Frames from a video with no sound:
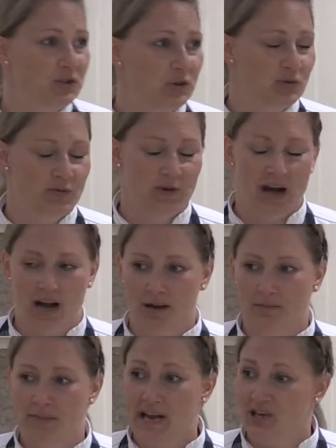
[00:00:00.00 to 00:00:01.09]
to
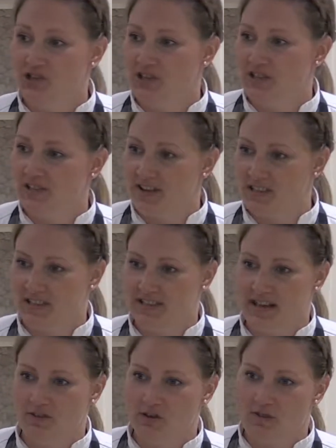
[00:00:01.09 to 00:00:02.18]
manage this 7 to
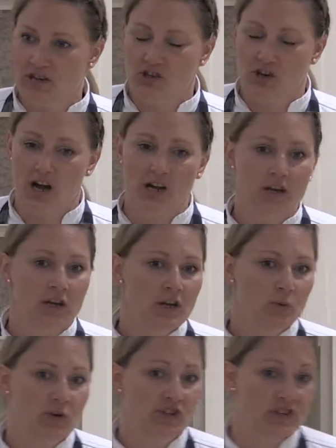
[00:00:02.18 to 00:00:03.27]
7 restaurant.
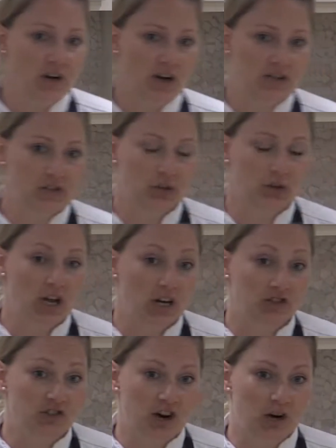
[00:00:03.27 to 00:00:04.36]
We just also
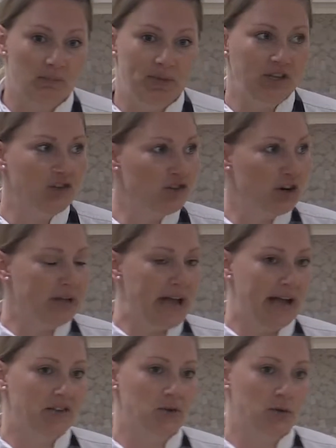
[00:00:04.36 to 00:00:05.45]
launched our bistro
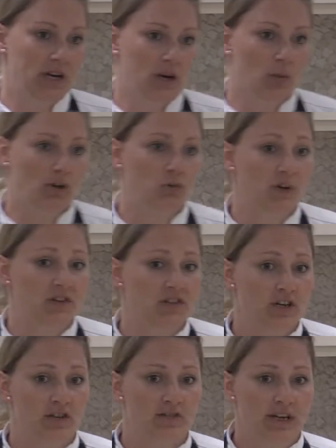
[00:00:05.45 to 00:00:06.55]
last week, which we're
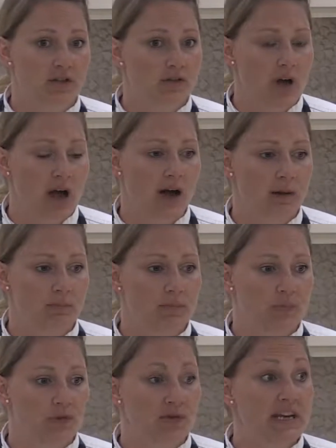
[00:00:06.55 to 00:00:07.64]
serving
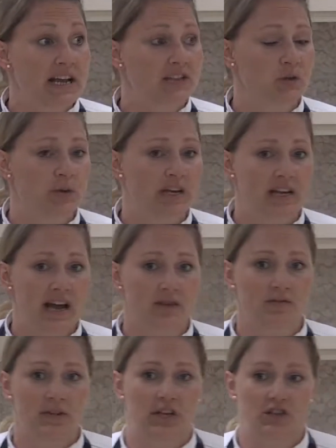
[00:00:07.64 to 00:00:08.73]
3 days a week now
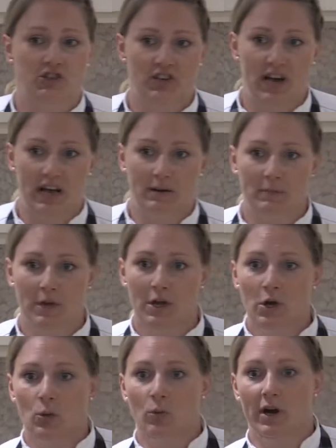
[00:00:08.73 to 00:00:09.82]
for lunchtime.
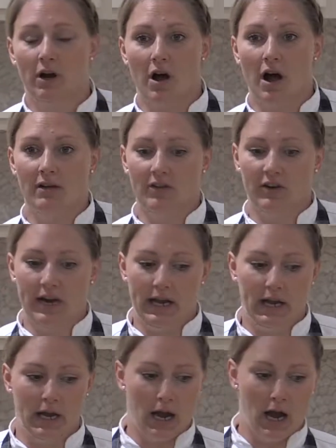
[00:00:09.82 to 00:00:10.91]
We're
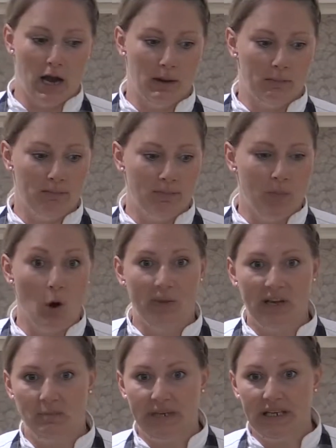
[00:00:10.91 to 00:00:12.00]
offering
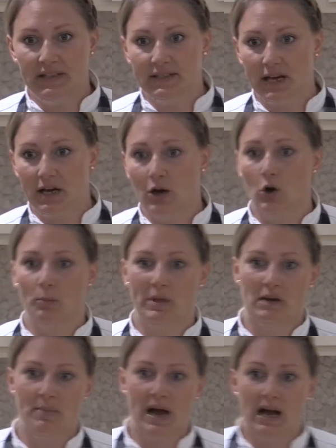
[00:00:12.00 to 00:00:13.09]
homemade pizza,
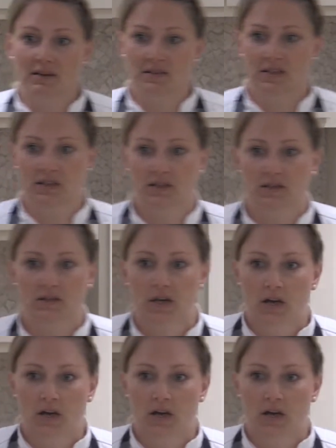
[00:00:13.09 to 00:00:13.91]
homemade pastas,